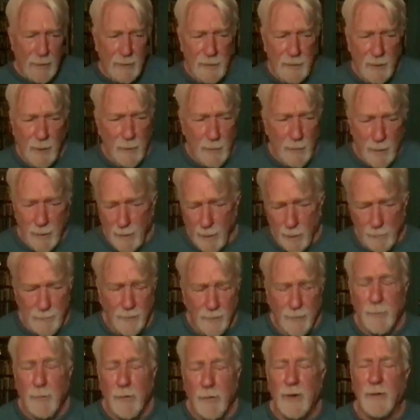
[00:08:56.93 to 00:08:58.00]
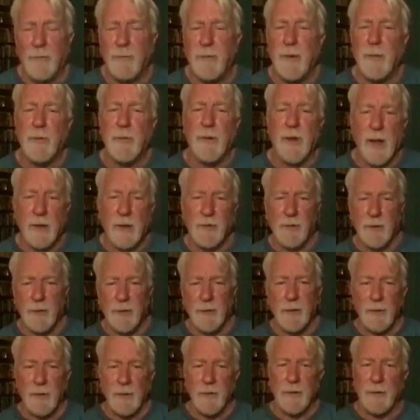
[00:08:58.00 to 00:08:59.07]
up, up, to the point of people actually
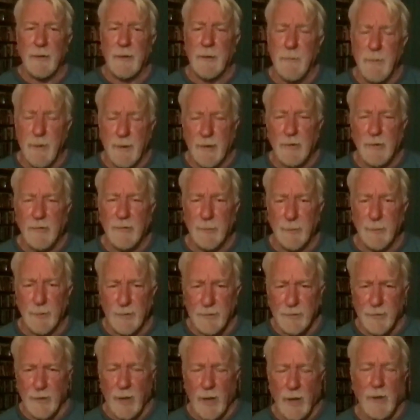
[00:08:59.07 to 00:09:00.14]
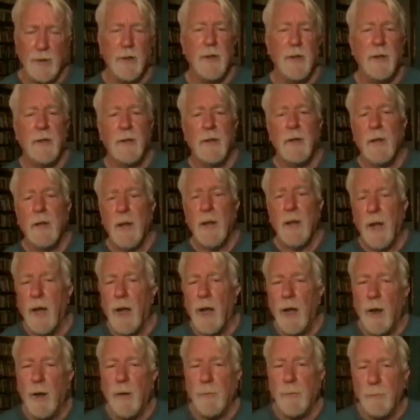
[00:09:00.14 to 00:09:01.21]
literally committing suicide
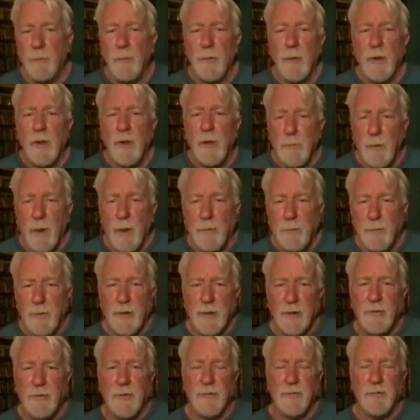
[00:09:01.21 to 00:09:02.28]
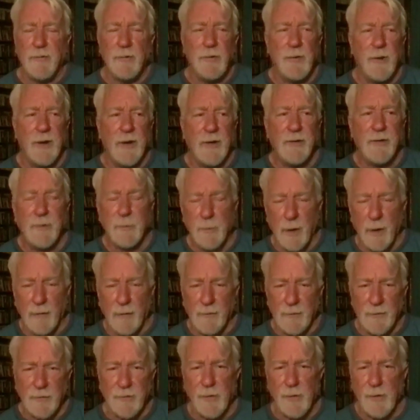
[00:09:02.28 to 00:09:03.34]
um, by being driven crazy by
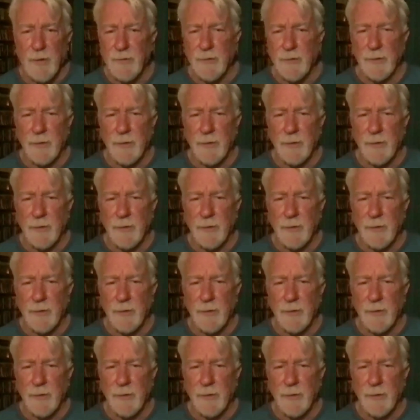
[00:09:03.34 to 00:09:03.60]
these crazy